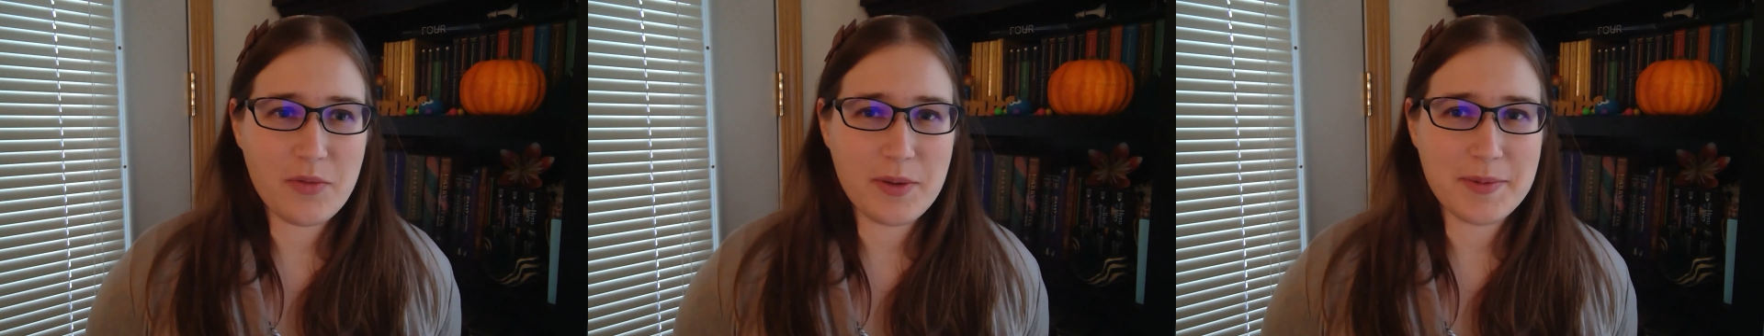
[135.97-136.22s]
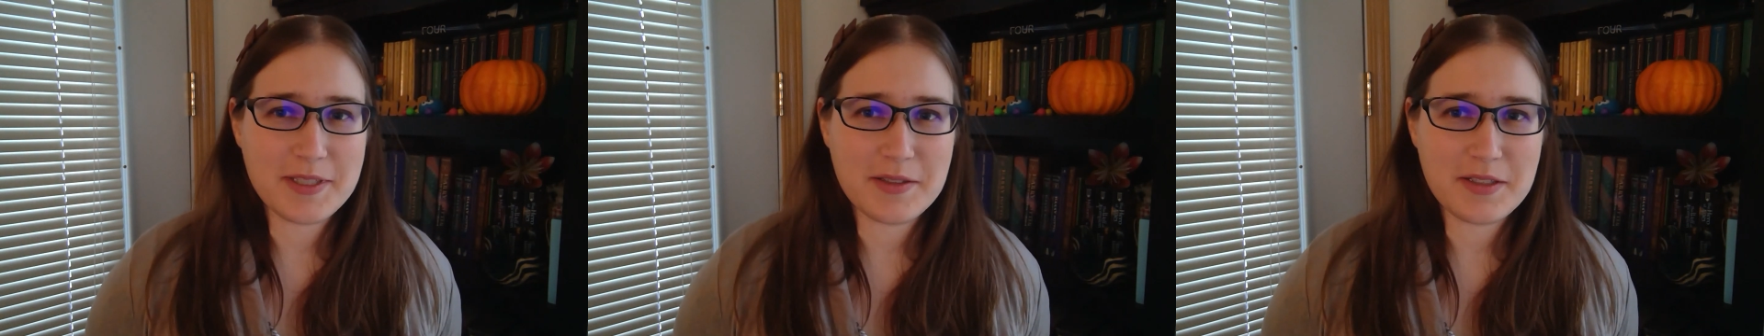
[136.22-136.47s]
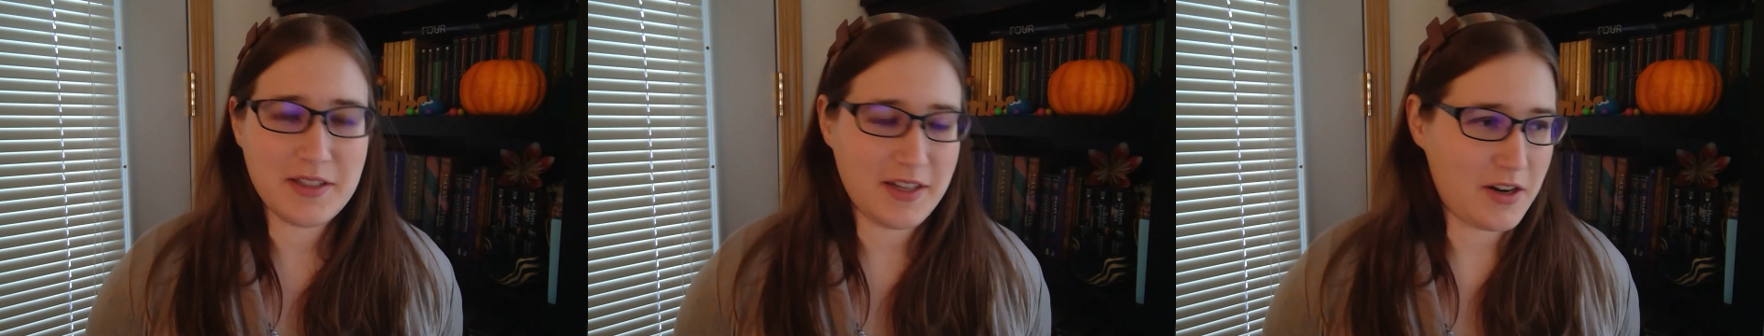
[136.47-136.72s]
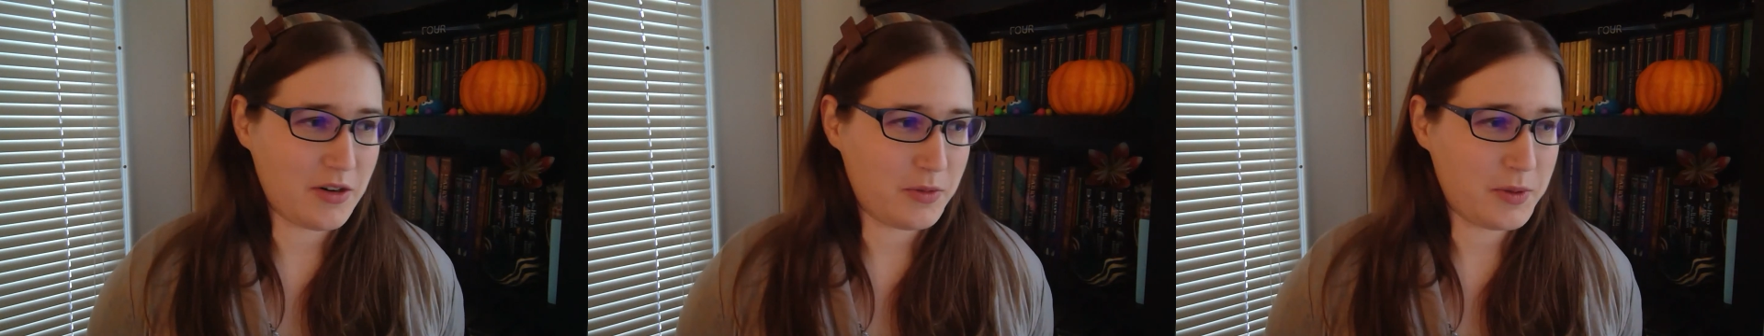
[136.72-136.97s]
We
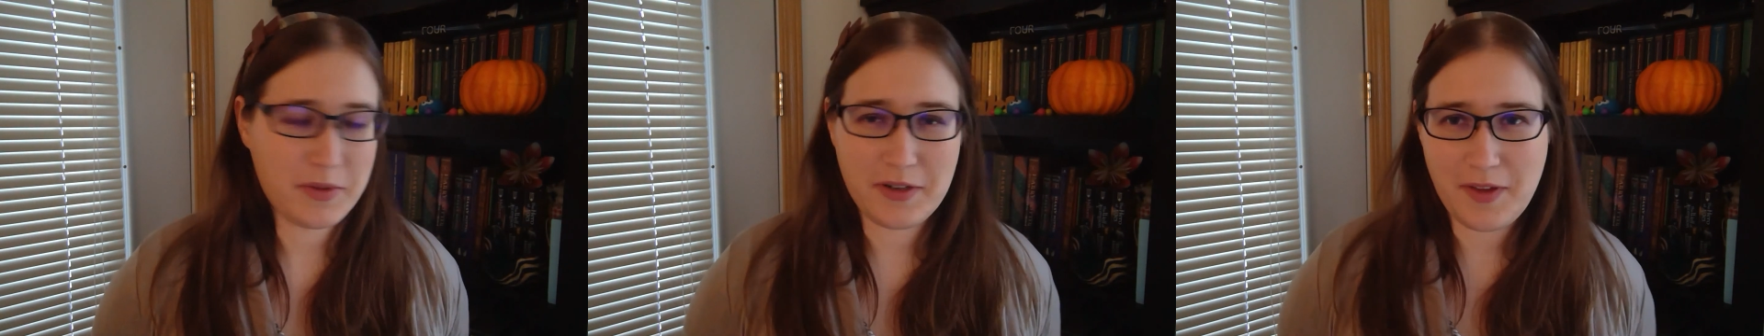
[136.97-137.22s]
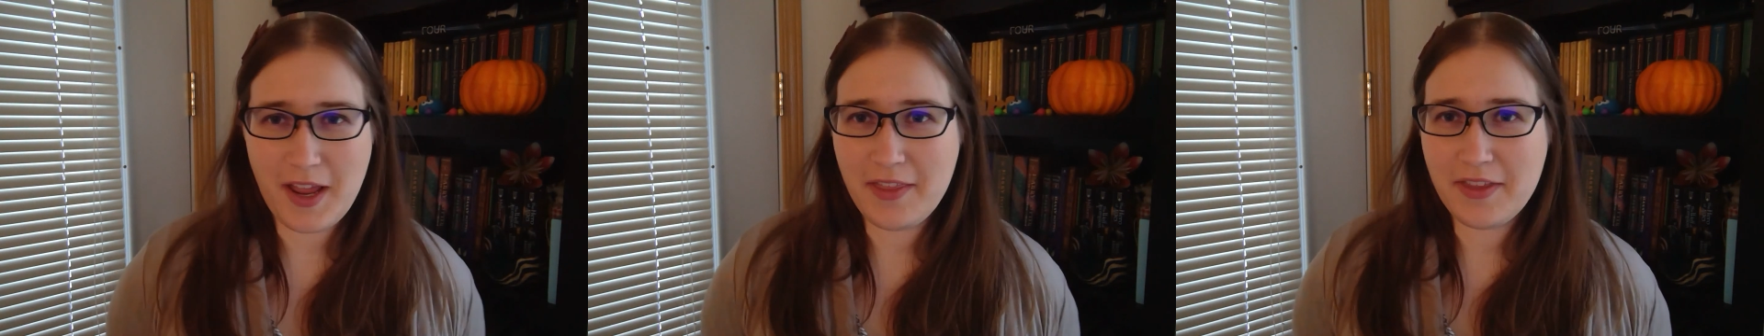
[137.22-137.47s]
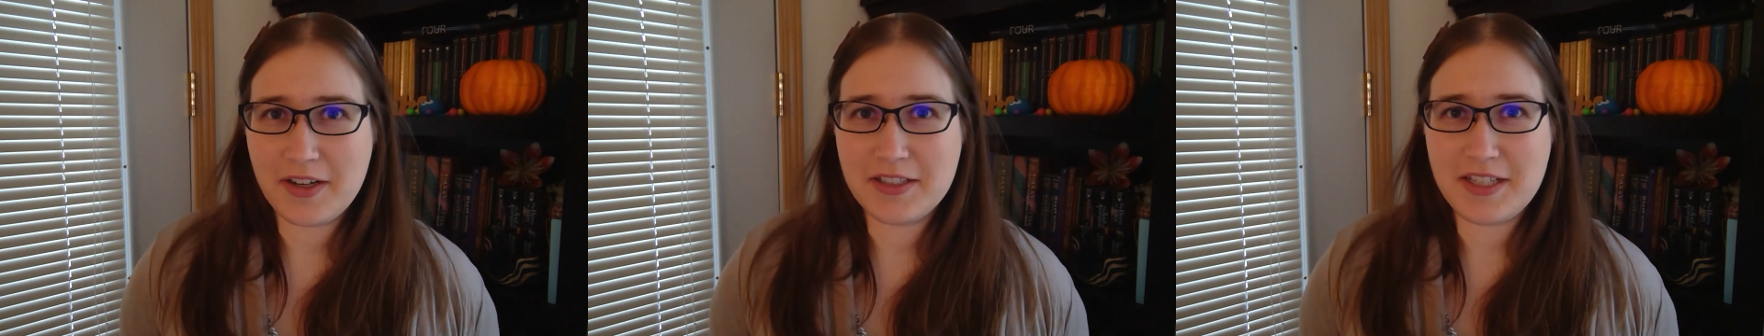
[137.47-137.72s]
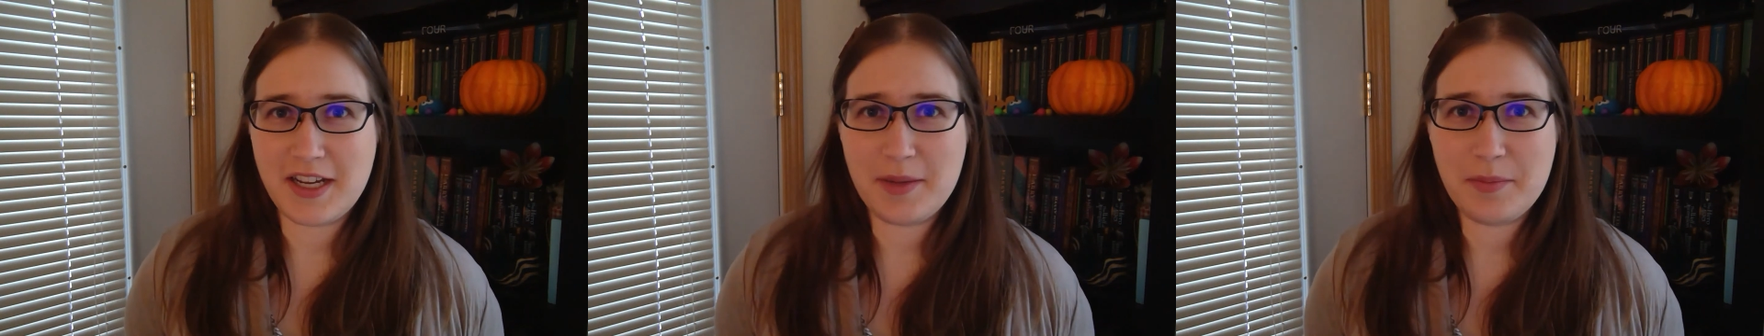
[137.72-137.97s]
wouldn't have gotten there in
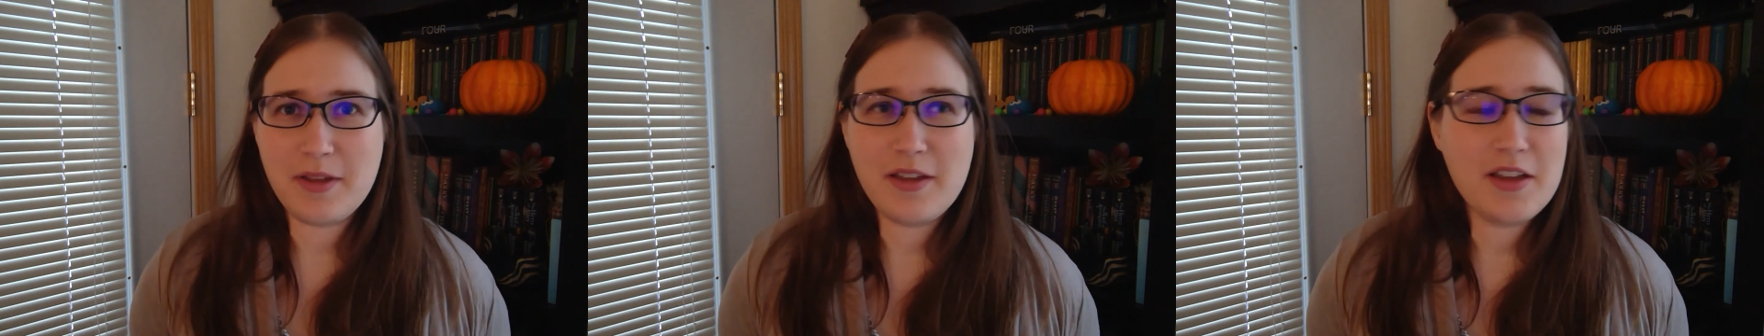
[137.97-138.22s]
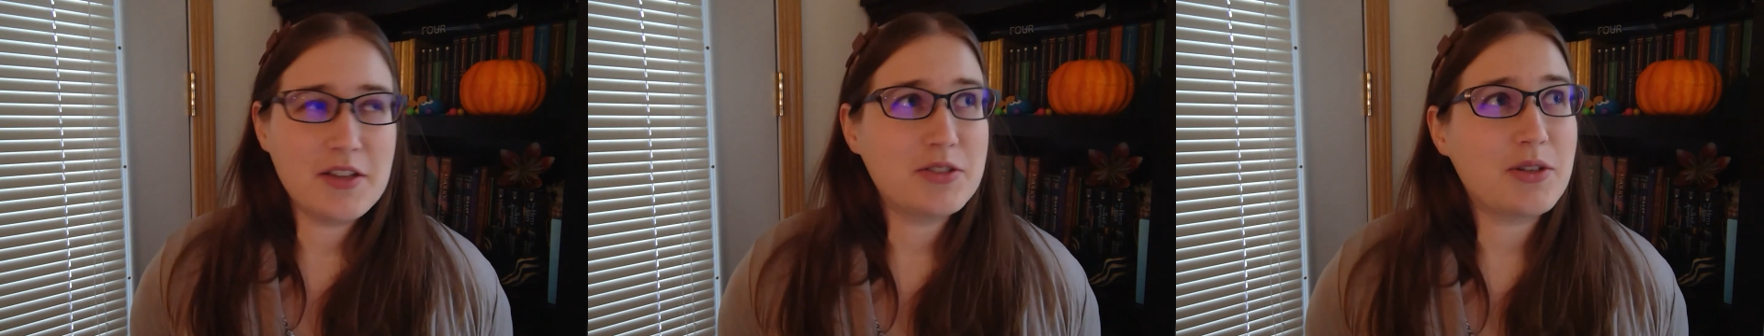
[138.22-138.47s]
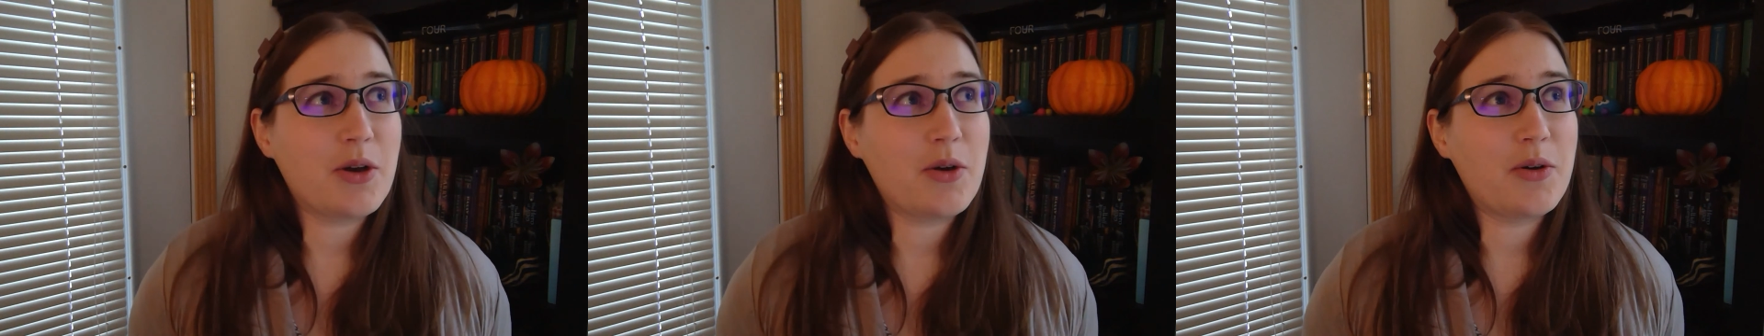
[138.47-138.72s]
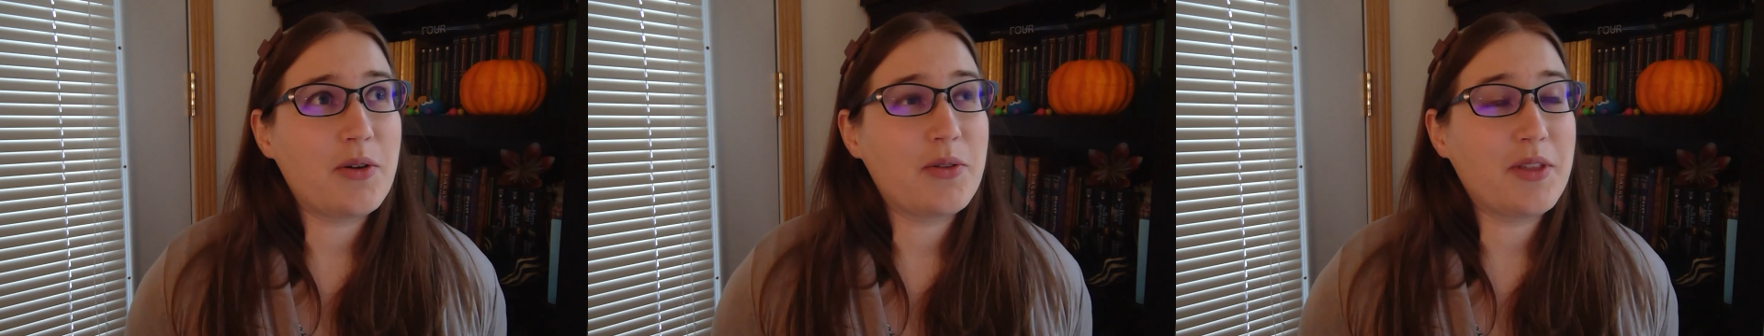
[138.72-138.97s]
time.
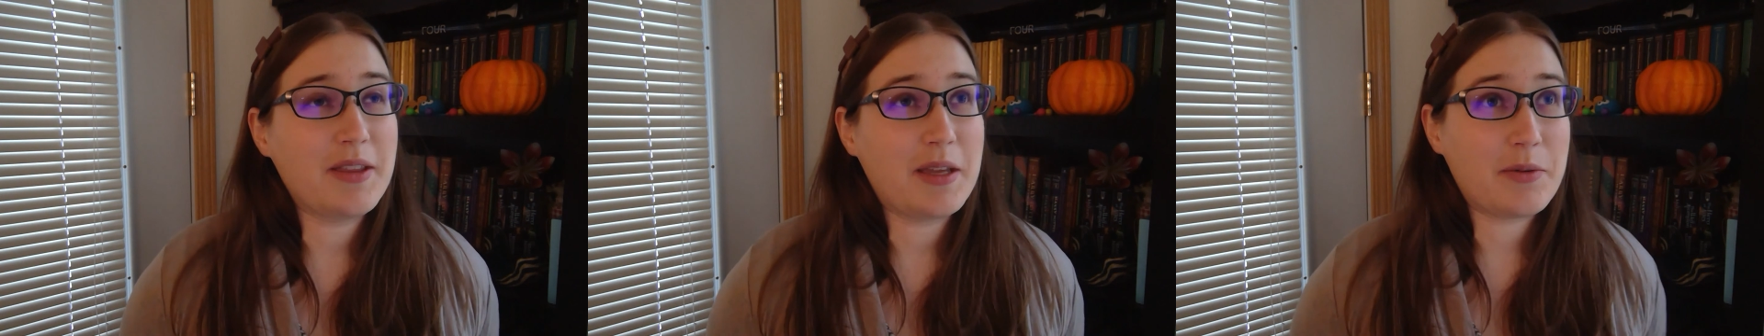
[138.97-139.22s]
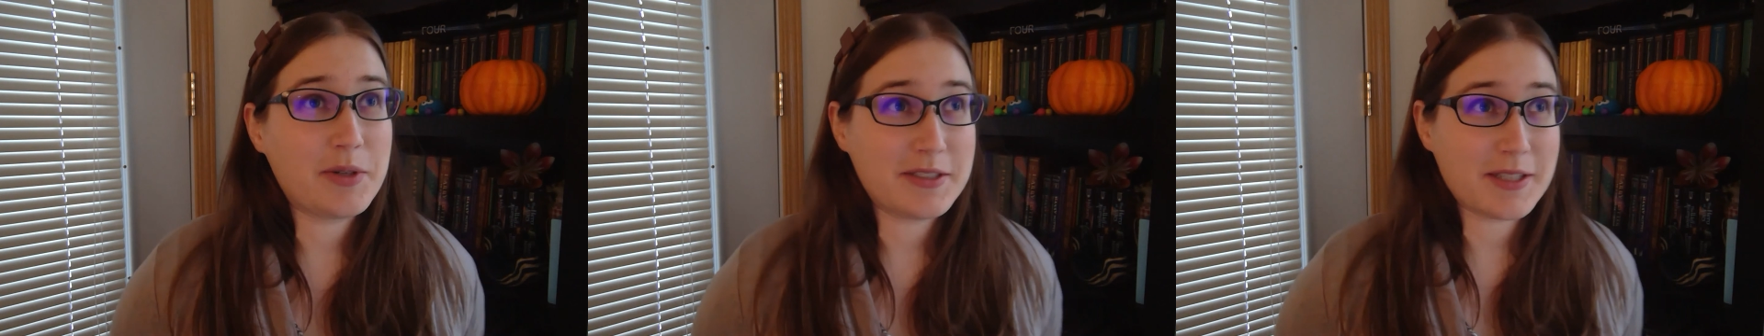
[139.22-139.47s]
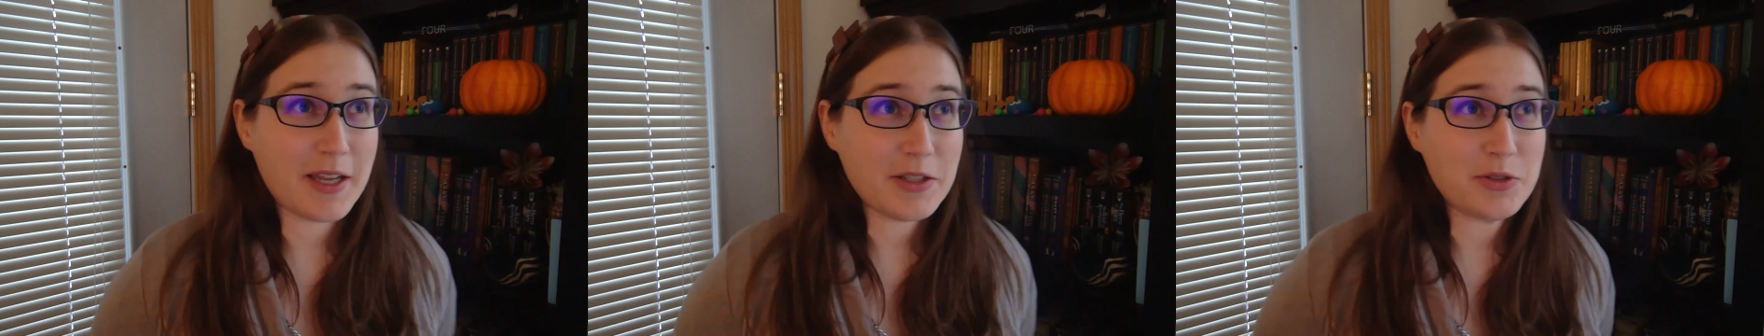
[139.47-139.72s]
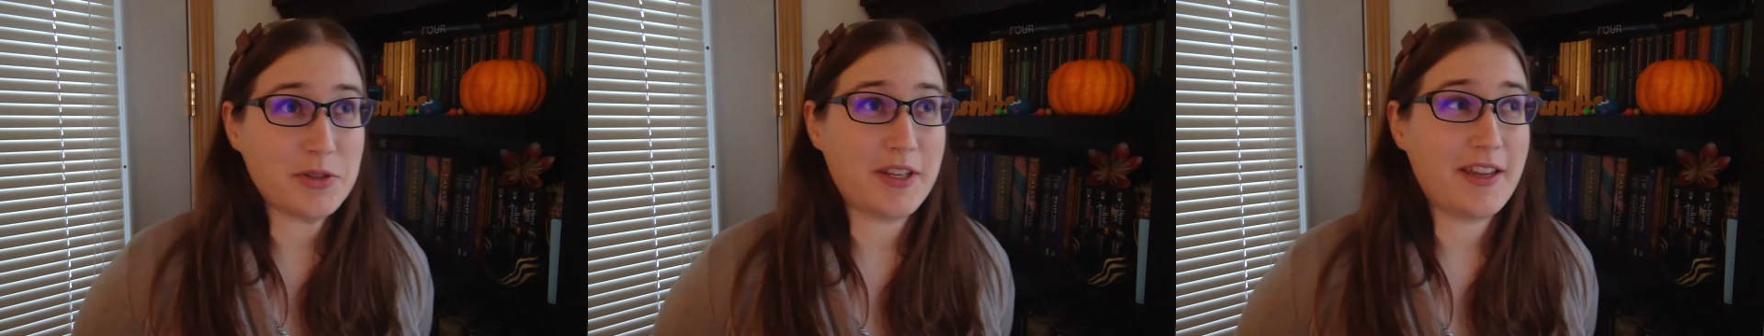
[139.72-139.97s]
So then they
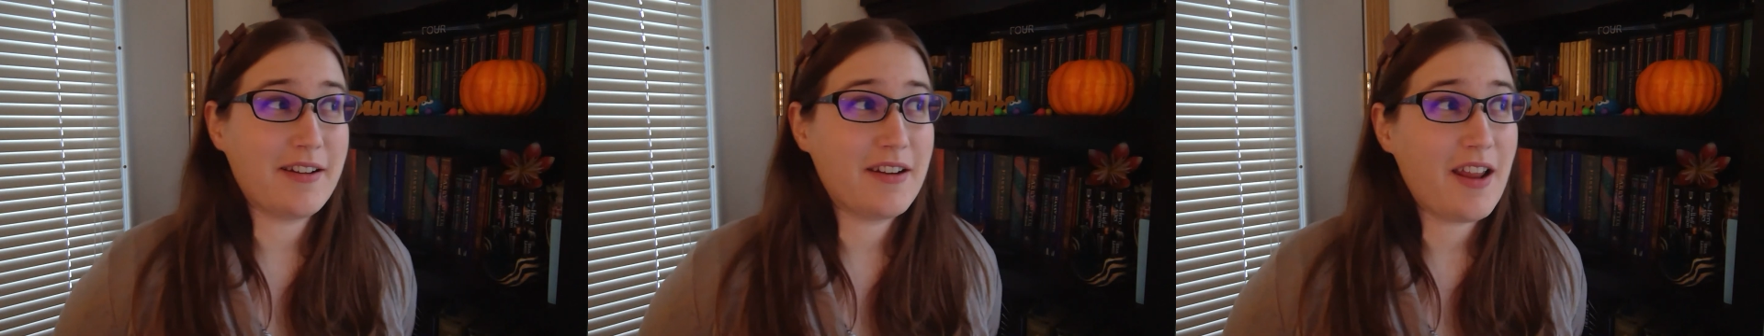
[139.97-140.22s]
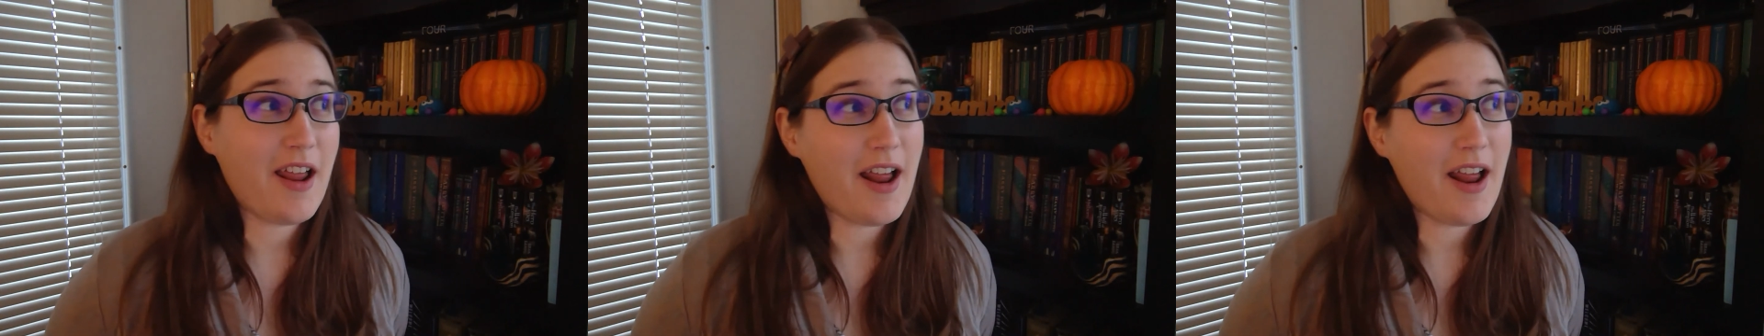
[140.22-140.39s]
rescheduled it.